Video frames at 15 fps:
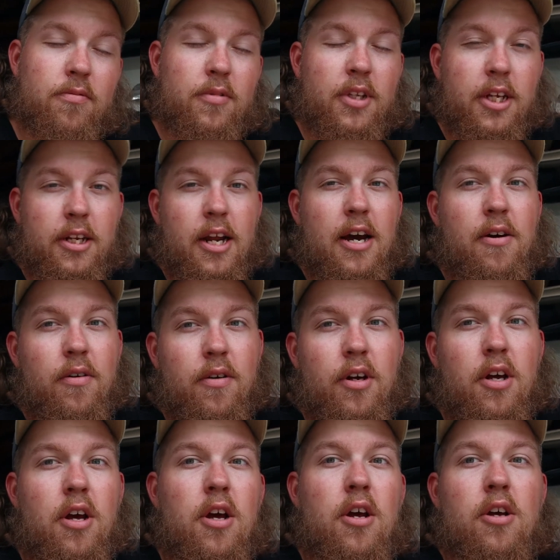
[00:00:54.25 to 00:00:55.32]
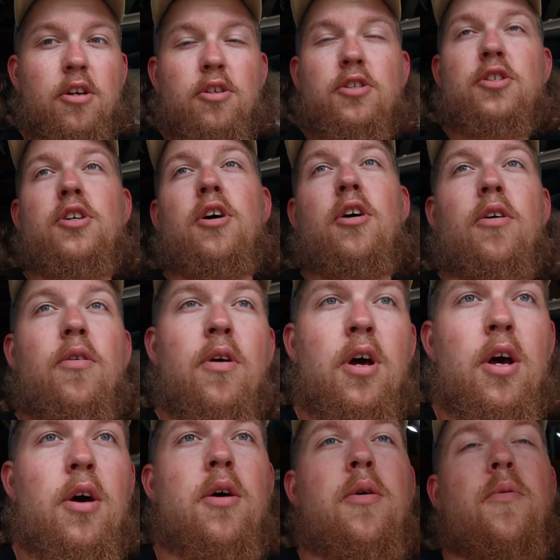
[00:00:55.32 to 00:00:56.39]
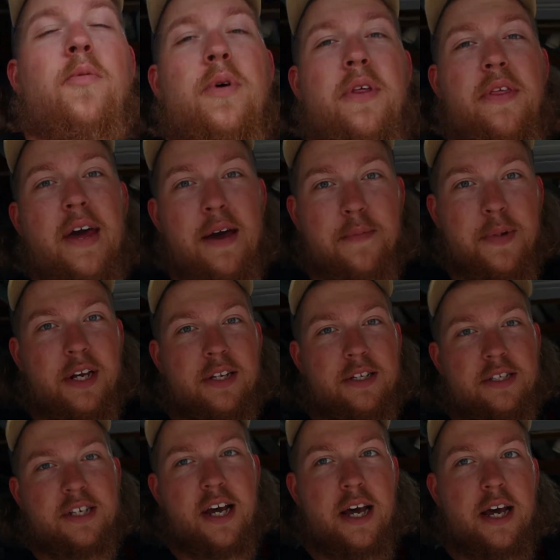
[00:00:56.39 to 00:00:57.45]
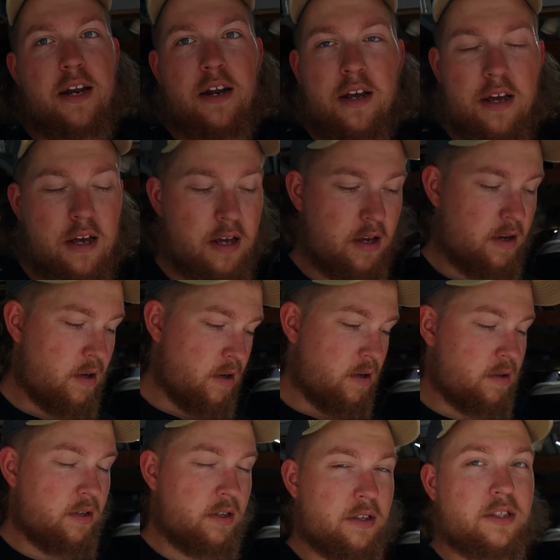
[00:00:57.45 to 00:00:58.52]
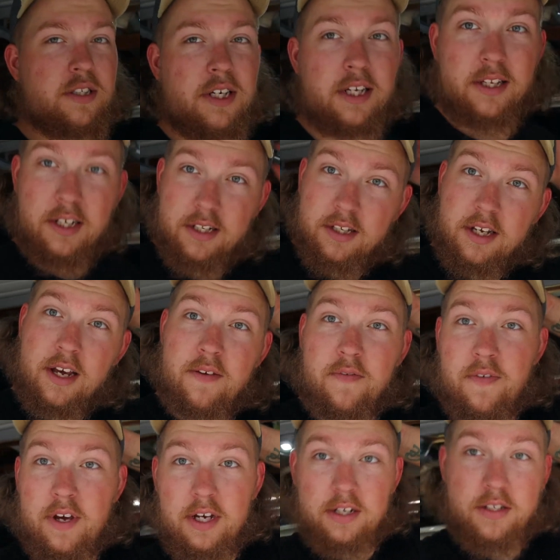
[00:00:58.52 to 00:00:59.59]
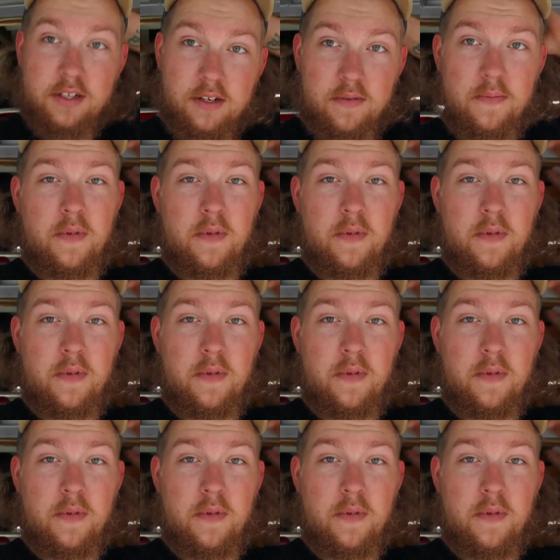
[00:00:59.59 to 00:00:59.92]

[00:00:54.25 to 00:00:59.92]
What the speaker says: than now. So, with that being said, let's get this light fixed.